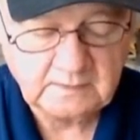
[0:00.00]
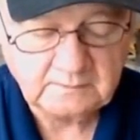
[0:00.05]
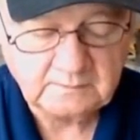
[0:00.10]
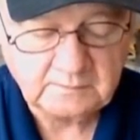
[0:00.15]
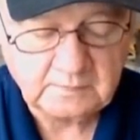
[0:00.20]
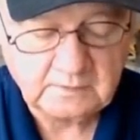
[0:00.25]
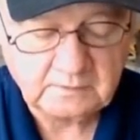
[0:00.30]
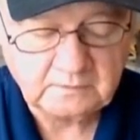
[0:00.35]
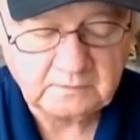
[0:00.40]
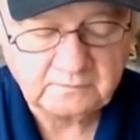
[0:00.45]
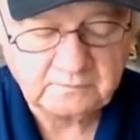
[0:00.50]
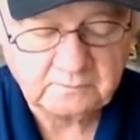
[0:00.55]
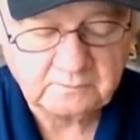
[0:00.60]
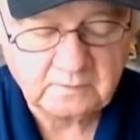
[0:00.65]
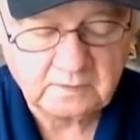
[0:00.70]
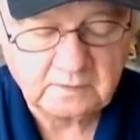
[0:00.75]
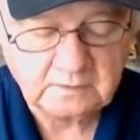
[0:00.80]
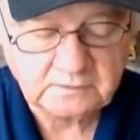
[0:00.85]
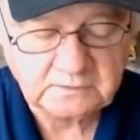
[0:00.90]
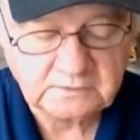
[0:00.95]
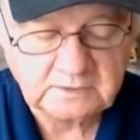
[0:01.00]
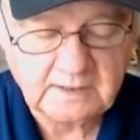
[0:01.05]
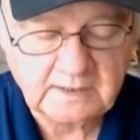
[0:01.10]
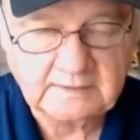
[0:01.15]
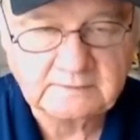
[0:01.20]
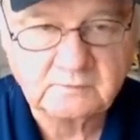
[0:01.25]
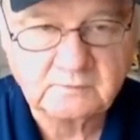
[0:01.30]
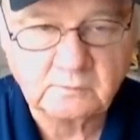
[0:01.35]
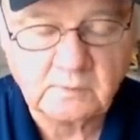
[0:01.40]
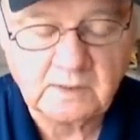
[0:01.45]
Bonus long
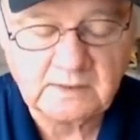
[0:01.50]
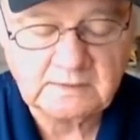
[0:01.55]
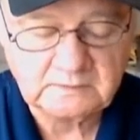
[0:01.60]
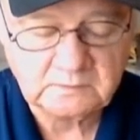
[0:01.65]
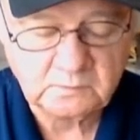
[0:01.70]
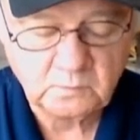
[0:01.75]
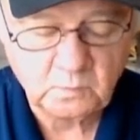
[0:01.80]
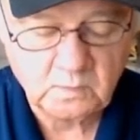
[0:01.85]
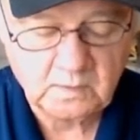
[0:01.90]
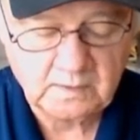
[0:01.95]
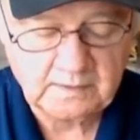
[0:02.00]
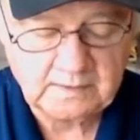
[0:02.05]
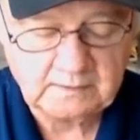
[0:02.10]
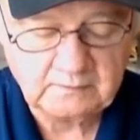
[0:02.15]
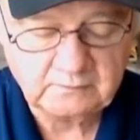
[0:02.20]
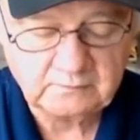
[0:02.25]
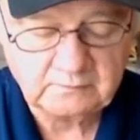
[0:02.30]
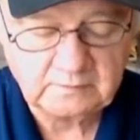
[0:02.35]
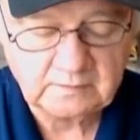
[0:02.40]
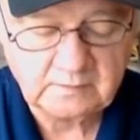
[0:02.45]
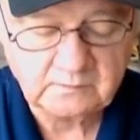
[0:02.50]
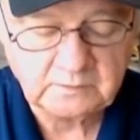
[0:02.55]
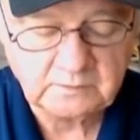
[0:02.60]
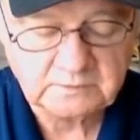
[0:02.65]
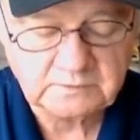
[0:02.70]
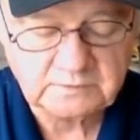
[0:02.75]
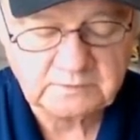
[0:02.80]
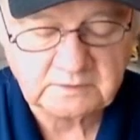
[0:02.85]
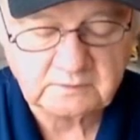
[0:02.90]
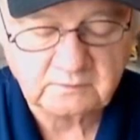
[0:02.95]
shots, race 1, entry number
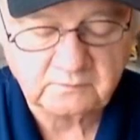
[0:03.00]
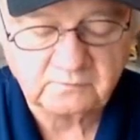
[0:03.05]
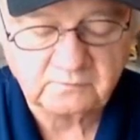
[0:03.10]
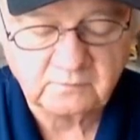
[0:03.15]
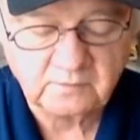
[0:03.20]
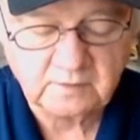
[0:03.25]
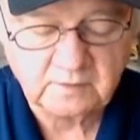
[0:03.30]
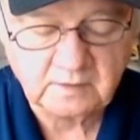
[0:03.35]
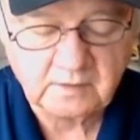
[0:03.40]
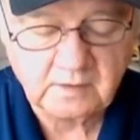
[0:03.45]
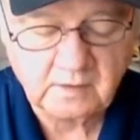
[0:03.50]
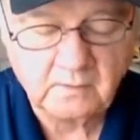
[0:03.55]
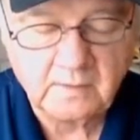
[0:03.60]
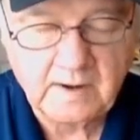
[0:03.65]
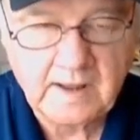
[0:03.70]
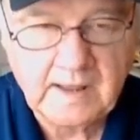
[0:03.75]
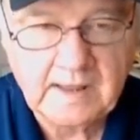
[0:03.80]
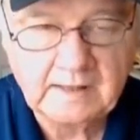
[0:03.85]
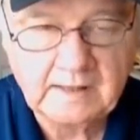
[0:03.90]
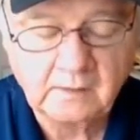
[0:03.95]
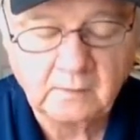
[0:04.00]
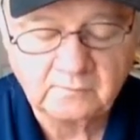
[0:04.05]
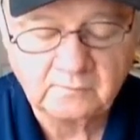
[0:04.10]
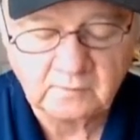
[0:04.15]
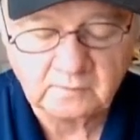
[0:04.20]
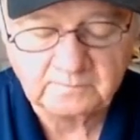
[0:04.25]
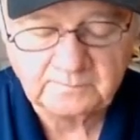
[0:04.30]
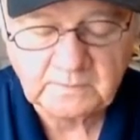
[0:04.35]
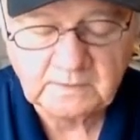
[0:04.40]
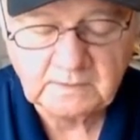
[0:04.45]
6, Vertigo
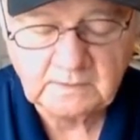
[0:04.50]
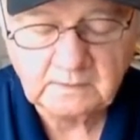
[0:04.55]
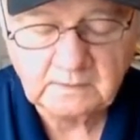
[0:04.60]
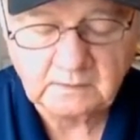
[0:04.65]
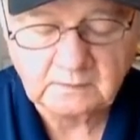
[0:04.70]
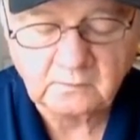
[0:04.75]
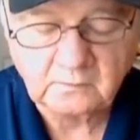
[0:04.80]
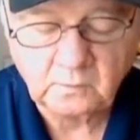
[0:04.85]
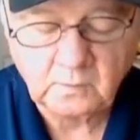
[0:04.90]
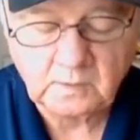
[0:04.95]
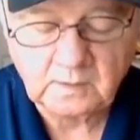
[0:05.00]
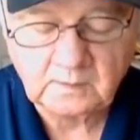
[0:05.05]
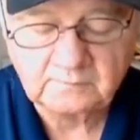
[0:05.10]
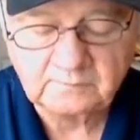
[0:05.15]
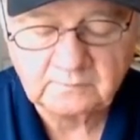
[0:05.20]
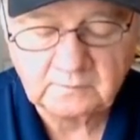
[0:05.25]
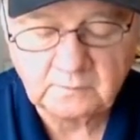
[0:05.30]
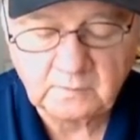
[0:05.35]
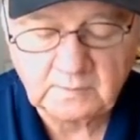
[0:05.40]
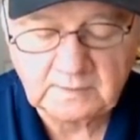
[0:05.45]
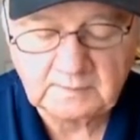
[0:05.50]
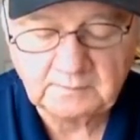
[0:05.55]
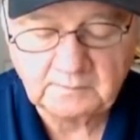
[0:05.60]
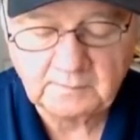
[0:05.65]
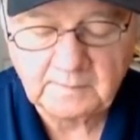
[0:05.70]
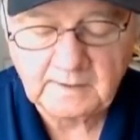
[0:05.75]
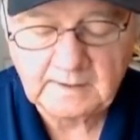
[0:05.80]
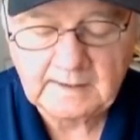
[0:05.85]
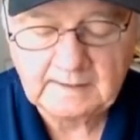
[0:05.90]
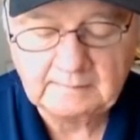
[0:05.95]
Hanover. A
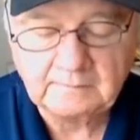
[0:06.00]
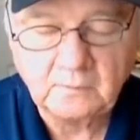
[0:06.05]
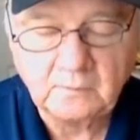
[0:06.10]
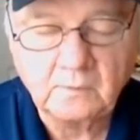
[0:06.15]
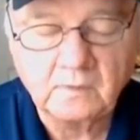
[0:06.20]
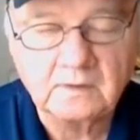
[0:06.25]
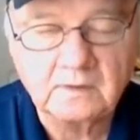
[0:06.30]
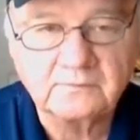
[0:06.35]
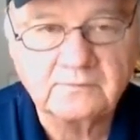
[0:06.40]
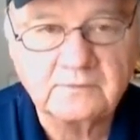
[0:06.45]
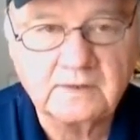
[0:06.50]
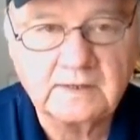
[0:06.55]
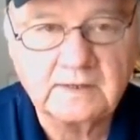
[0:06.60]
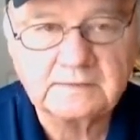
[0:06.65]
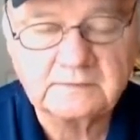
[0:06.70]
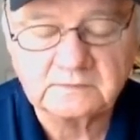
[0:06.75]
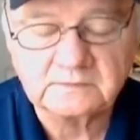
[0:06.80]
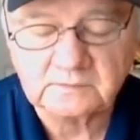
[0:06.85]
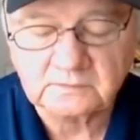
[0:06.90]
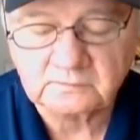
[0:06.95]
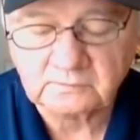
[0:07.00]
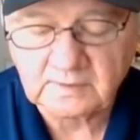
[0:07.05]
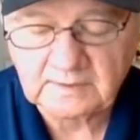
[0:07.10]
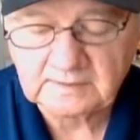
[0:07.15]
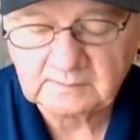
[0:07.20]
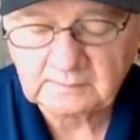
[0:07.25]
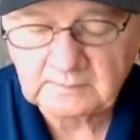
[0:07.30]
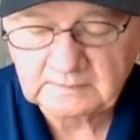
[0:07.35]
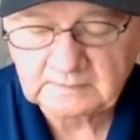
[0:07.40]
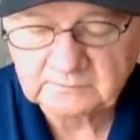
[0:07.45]
12-1 bomb qualifies as a
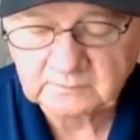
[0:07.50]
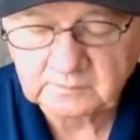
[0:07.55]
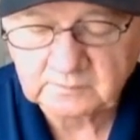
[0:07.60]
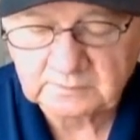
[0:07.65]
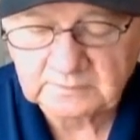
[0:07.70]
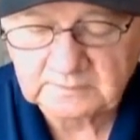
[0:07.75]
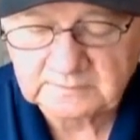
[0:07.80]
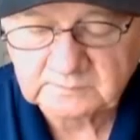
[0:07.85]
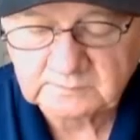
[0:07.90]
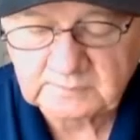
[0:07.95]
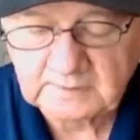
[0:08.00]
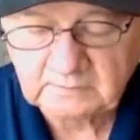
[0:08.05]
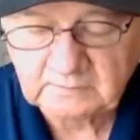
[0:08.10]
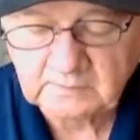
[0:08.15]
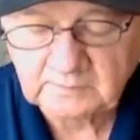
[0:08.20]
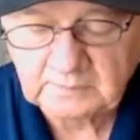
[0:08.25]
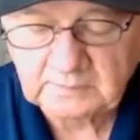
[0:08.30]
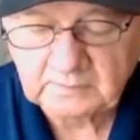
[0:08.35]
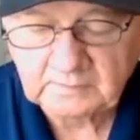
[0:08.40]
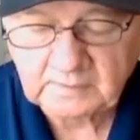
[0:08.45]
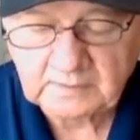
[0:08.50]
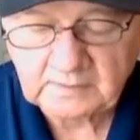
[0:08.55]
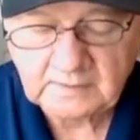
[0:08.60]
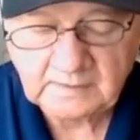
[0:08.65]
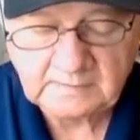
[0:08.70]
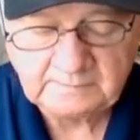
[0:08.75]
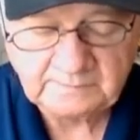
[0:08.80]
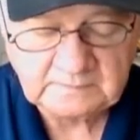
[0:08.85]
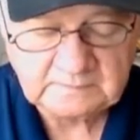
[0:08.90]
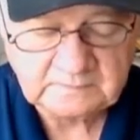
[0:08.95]
Trackmaster Plus Power Pony.
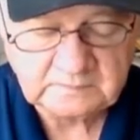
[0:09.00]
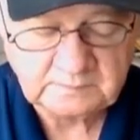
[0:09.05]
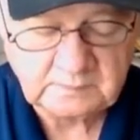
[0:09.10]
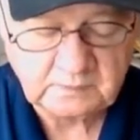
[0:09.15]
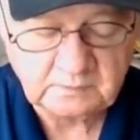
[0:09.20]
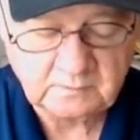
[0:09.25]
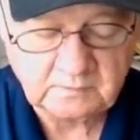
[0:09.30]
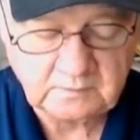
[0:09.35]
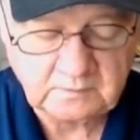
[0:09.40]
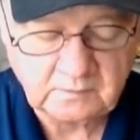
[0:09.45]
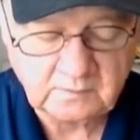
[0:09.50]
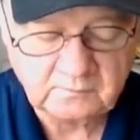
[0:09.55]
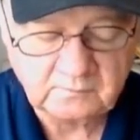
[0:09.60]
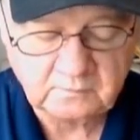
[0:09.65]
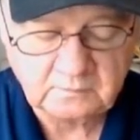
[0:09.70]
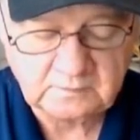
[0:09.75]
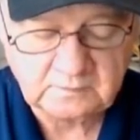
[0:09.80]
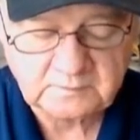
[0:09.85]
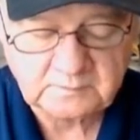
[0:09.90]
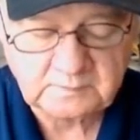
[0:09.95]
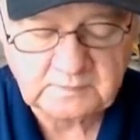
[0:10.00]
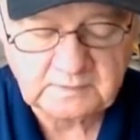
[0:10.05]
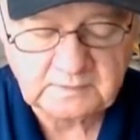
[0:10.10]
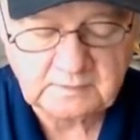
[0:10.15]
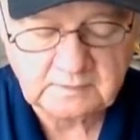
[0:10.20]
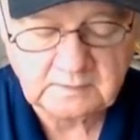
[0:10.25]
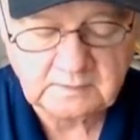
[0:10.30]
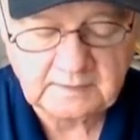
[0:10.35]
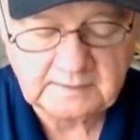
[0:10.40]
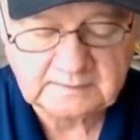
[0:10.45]
It's both the overall speed
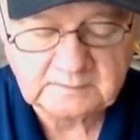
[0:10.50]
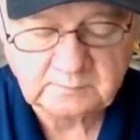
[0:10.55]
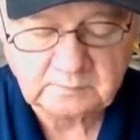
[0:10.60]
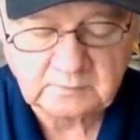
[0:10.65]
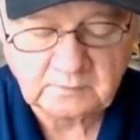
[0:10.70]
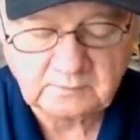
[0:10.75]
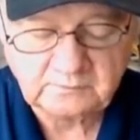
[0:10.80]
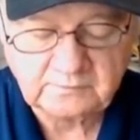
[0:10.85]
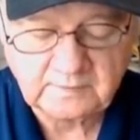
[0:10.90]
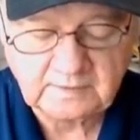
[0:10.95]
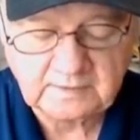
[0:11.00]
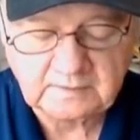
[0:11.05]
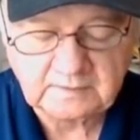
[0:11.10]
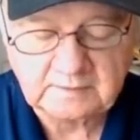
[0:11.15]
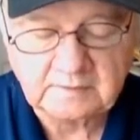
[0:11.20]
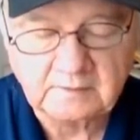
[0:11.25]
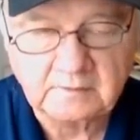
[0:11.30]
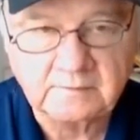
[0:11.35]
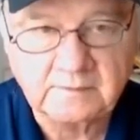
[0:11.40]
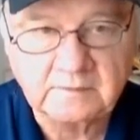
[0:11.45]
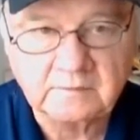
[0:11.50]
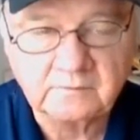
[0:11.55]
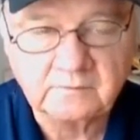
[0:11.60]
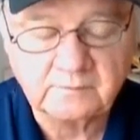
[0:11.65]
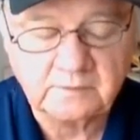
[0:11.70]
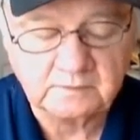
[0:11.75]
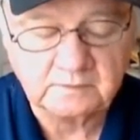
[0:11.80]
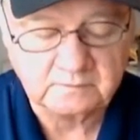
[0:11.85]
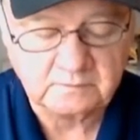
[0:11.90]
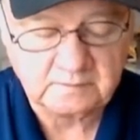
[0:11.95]
and class profile leader in this
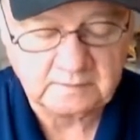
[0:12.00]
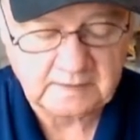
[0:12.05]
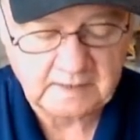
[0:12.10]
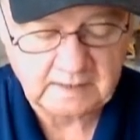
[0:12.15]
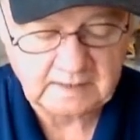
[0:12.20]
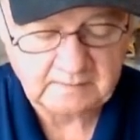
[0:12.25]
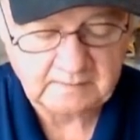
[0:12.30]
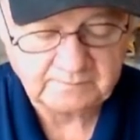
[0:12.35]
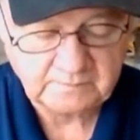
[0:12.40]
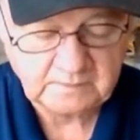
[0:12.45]
field today.